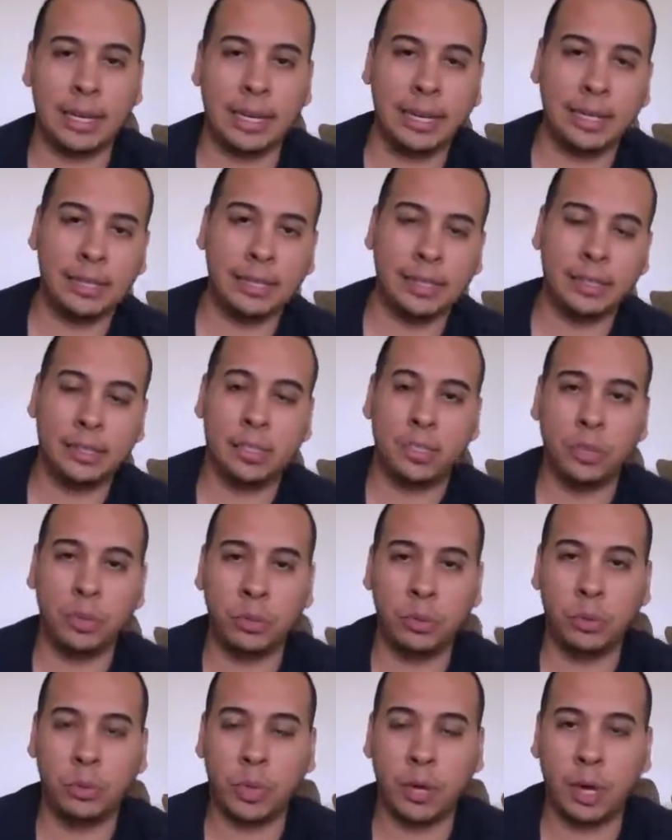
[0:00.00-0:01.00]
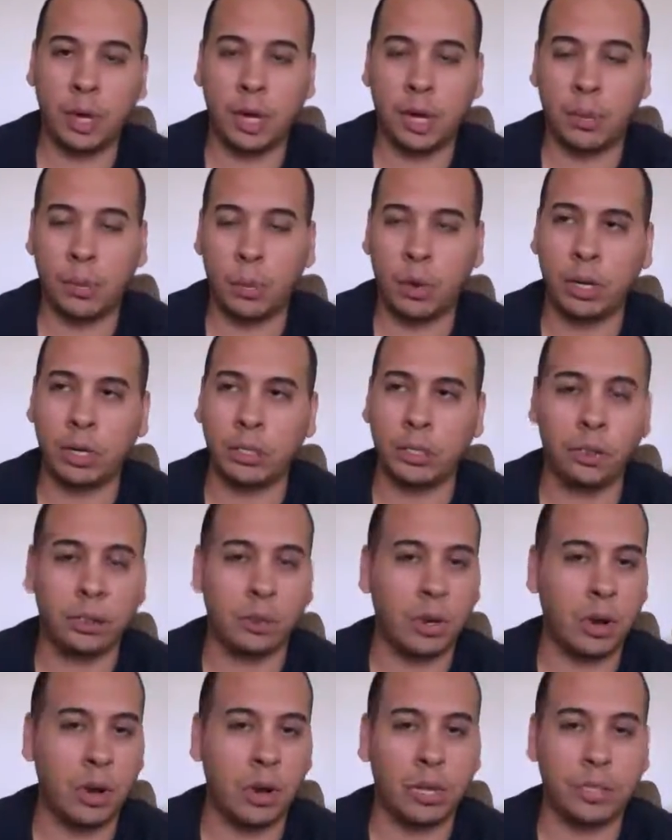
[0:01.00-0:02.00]
least one or two
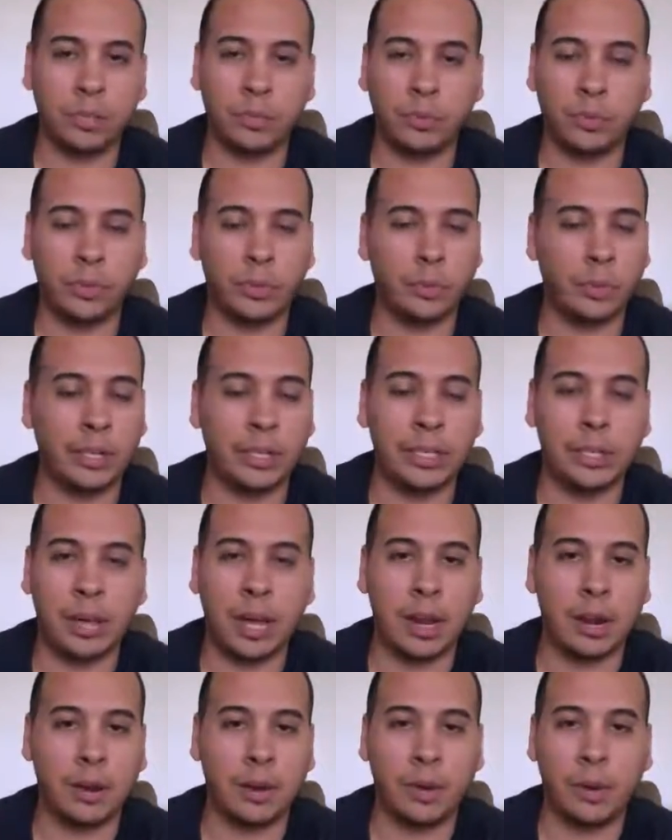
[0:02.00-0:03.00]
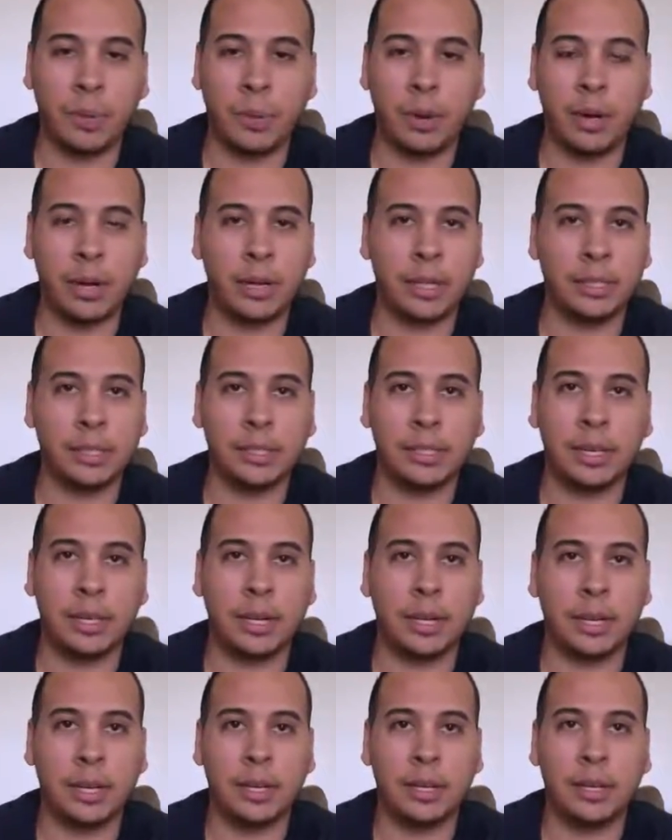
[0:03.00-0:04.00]
cars for retail. I don't know what it is.
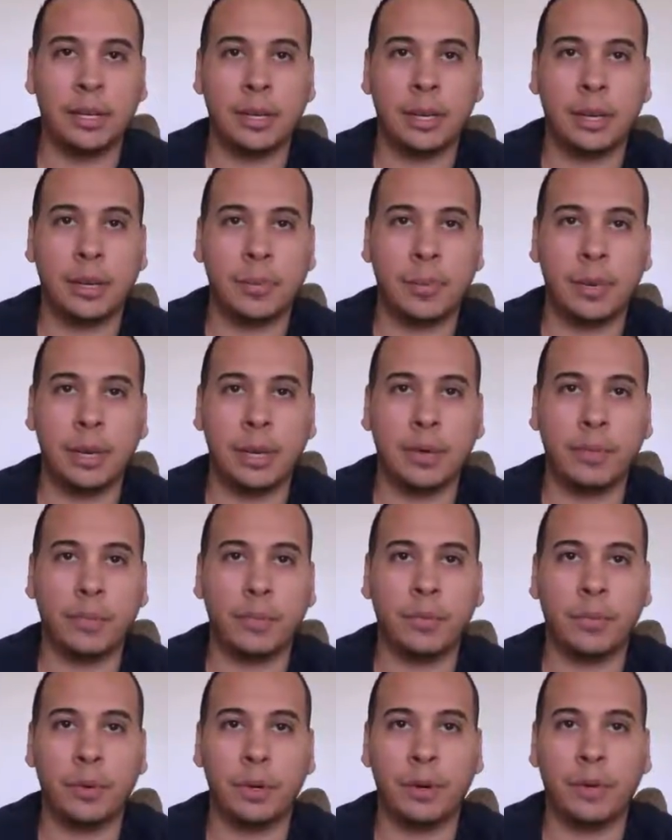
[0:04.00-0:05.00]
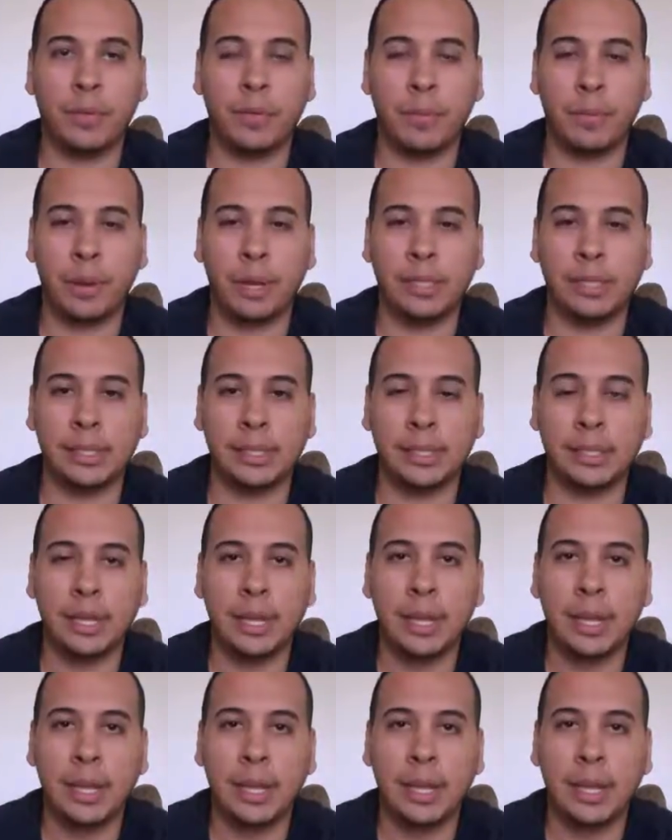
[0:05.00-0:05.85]
It can be different for different places.